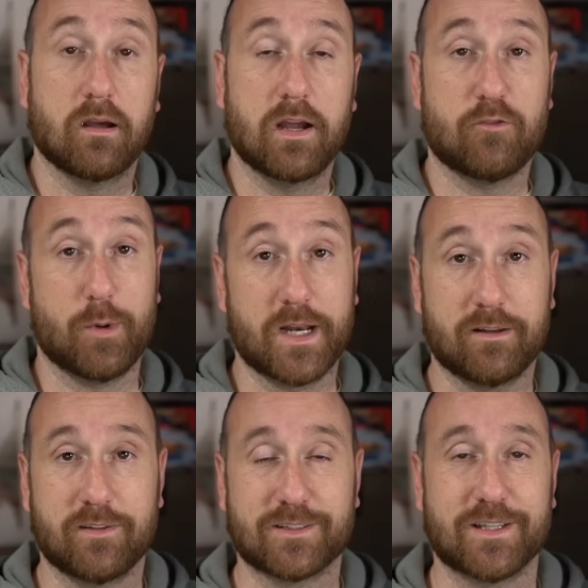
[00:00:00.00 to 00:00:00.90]
Hey everybody,
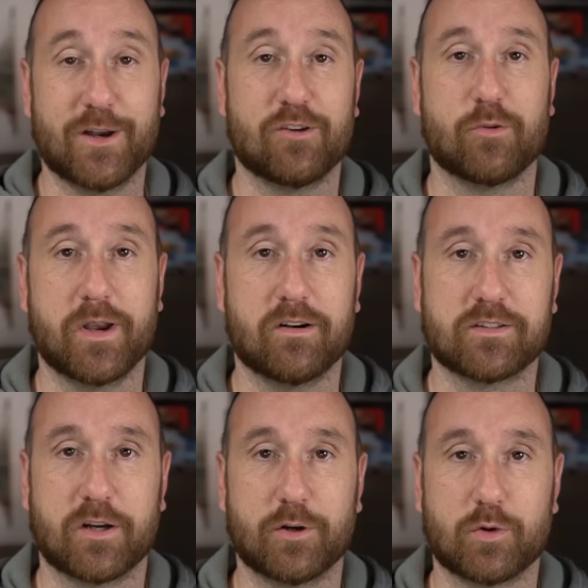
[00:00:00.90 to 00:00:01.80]
this is Erin from Erin's
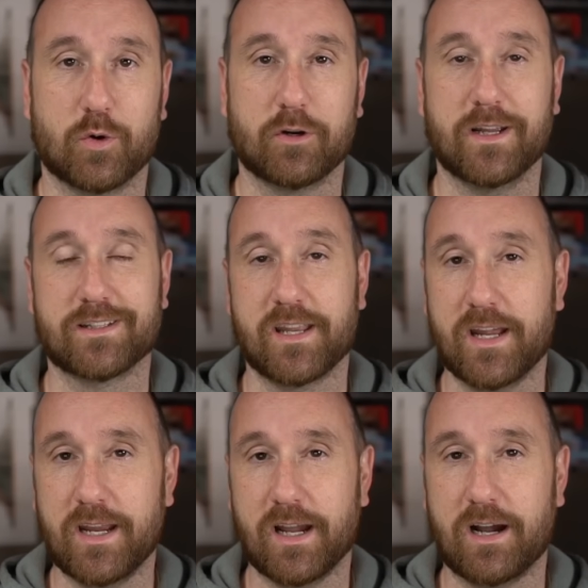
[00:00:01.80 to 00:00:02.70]
Audio Corner, and
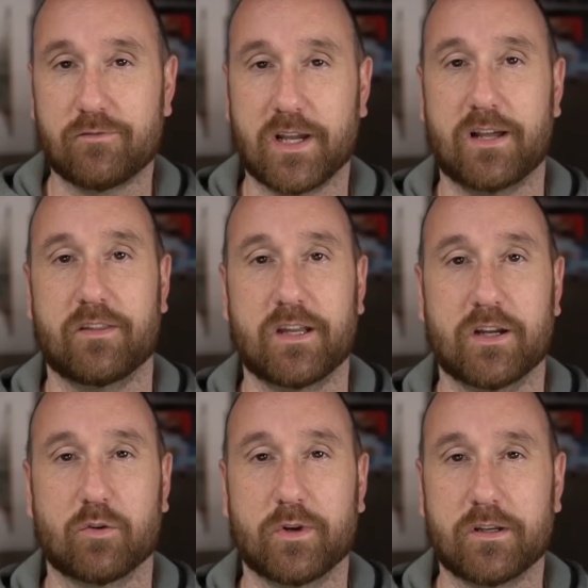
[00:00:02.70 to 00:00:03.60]
today I've got the
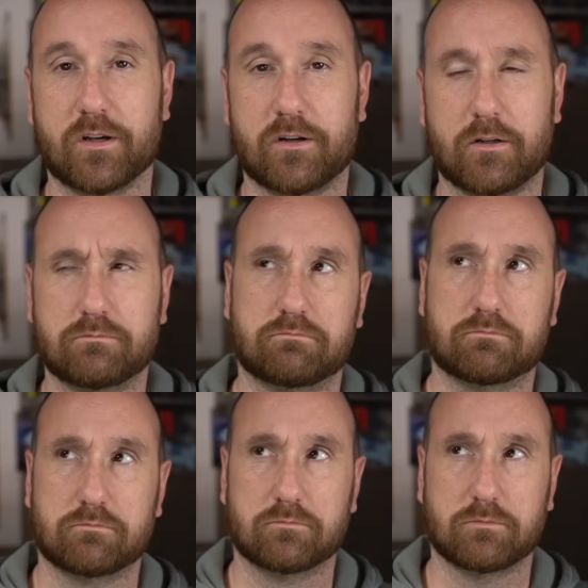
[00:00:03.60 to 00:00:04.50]
Arendal,
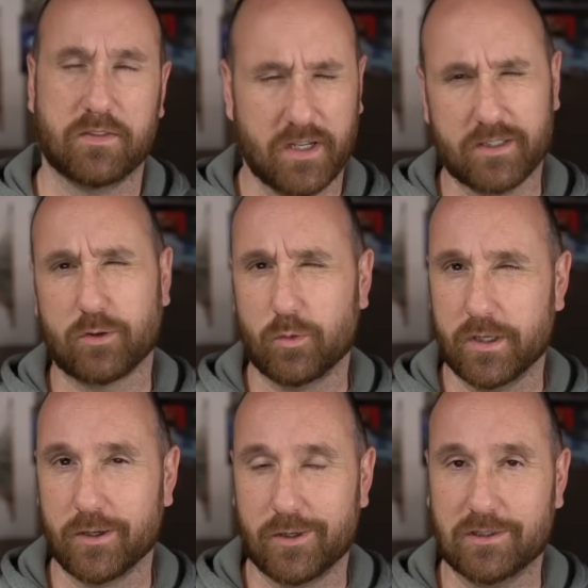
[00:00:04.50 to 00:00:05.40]
I think it's
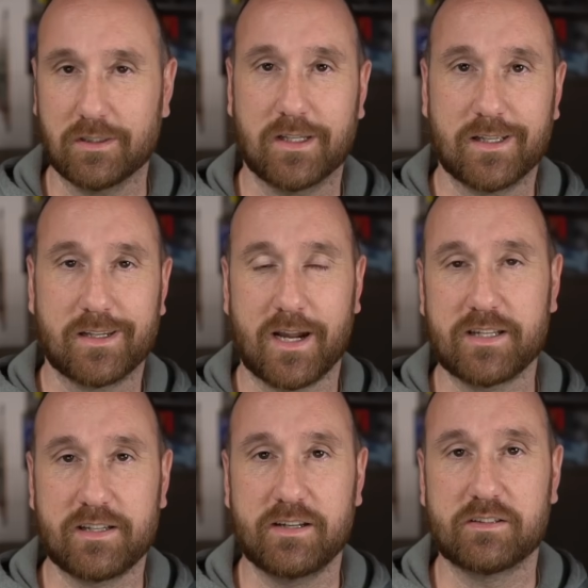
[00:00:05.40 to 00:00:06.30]
Arendal,
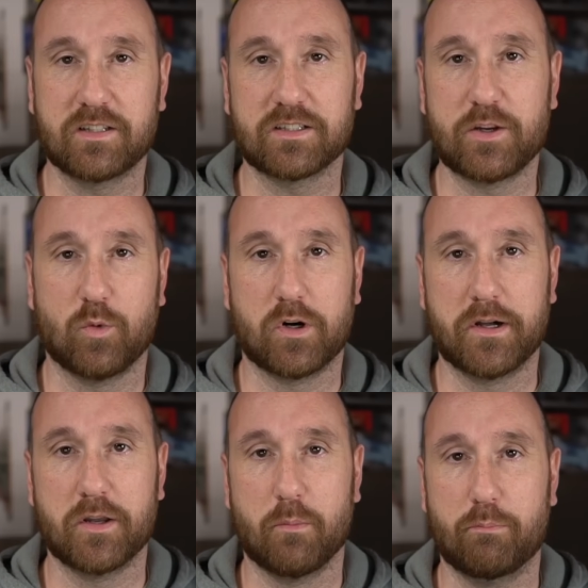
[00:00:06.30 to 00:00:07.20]

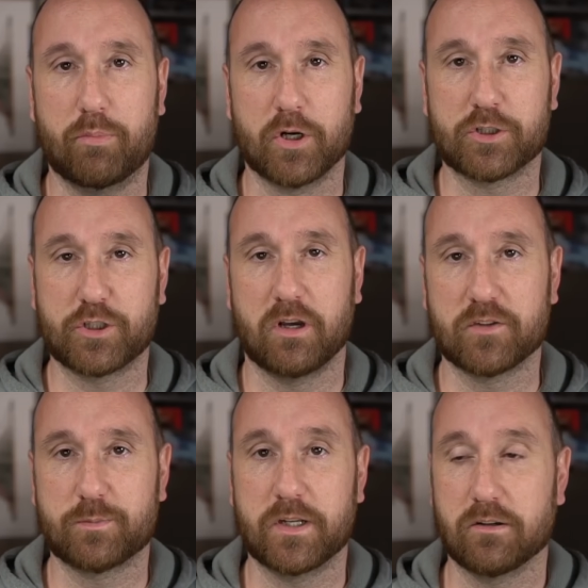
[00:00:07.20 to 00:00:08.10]
1961 bookshelf
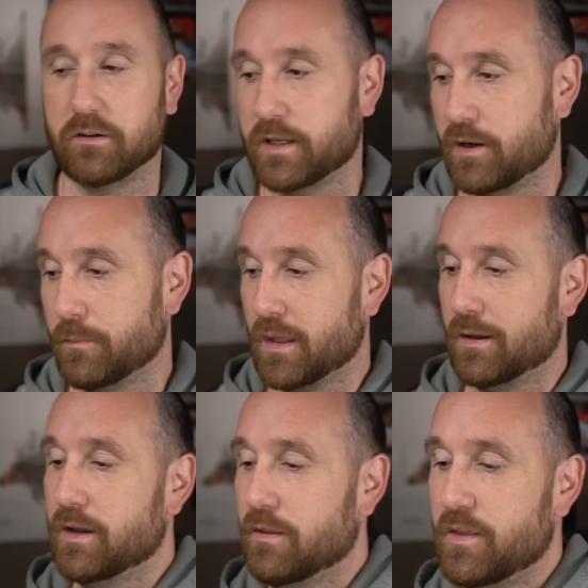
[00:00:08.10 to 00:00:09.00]
speaker. Now,
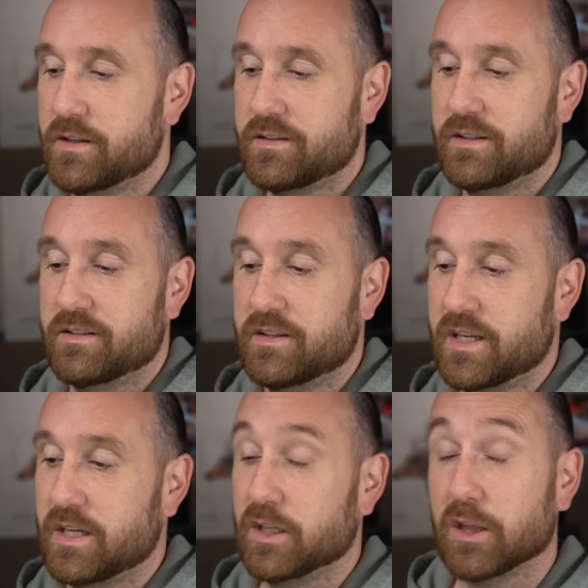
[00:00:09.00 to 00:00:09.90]
this is
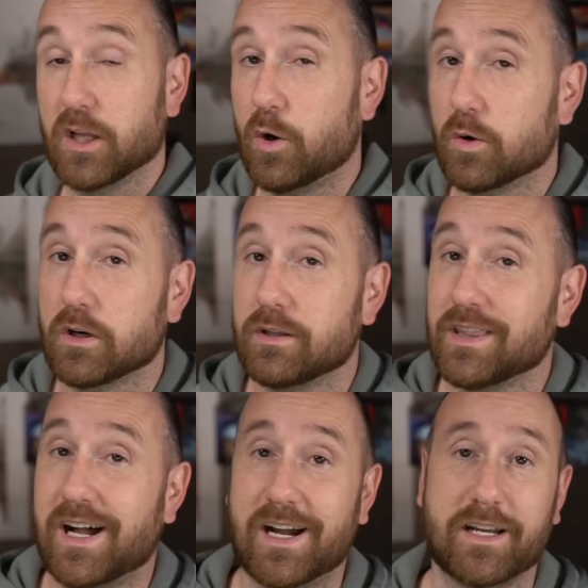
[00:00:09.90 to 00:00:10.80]
the lower
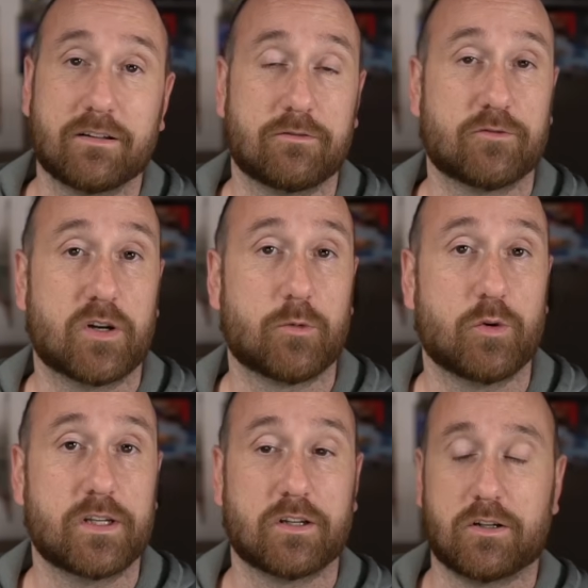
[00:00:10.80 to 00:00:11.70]
line from
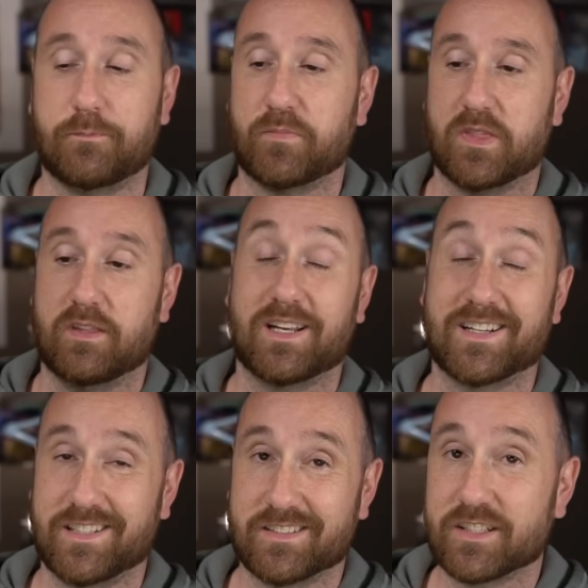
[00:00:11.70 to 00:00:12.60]
Arendal, the
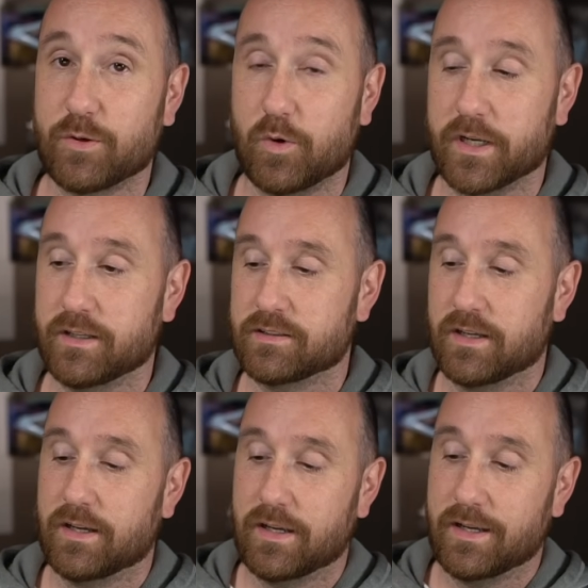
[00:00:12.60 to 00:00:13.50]
1961 is,
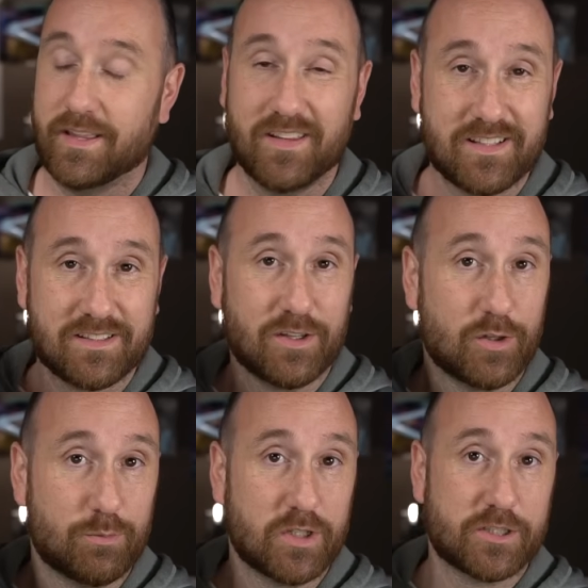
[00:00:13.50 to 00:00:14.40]
and this is the
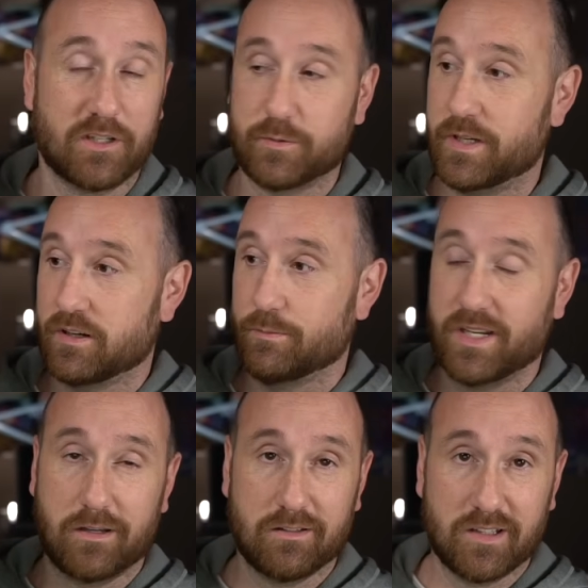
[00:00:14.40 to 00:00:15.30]
little bookshelf speaker. I
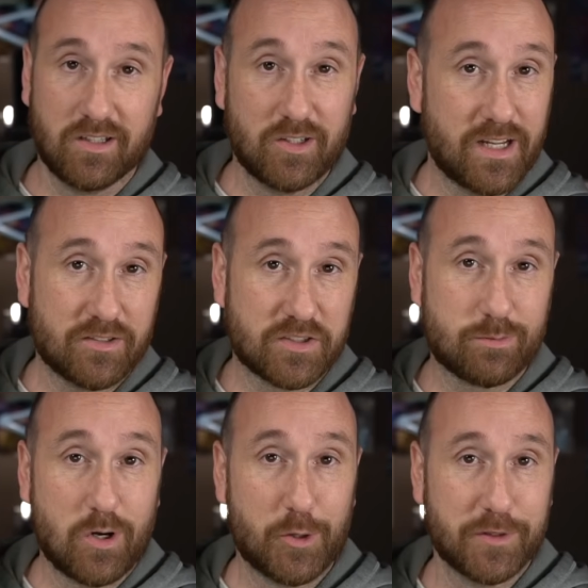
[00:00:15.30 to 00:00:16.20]
mean, look how
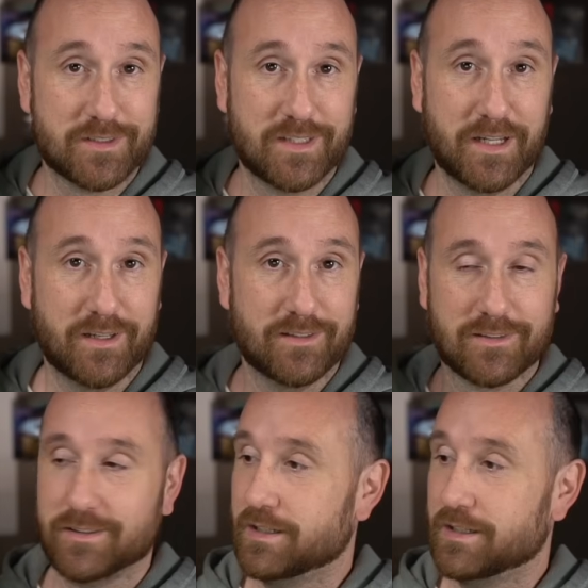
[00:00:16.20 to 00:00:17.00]
small this thing is.